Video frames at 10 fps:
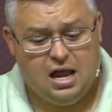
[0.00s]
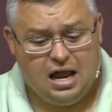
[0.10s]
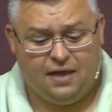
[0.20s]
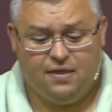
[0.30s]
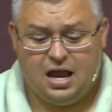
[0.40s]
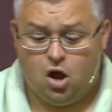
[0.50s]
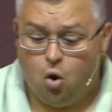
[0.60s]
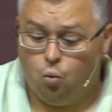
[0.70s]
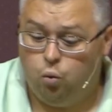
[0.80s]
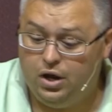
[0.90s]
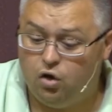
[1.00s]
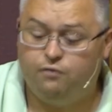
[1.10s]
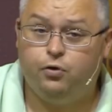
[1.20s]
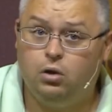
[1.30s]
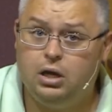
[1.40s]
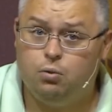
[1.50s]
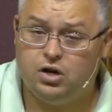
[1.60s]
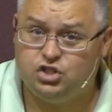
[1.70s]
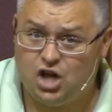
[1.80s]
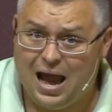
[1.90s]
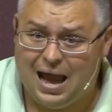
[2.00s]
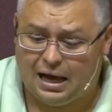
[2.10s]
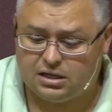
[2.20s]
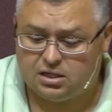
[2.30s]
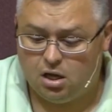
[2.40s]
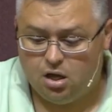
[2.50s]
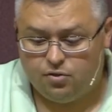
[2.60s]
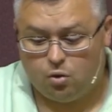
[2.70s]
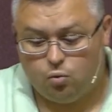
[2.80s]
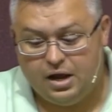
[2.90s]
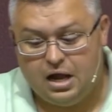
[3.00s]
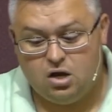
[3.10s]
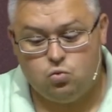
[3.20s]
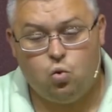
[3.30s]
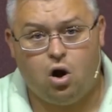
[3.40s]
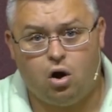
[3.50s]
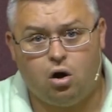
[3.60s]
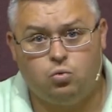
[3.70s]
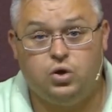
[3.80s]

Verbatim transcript: and they willfully reject the written word,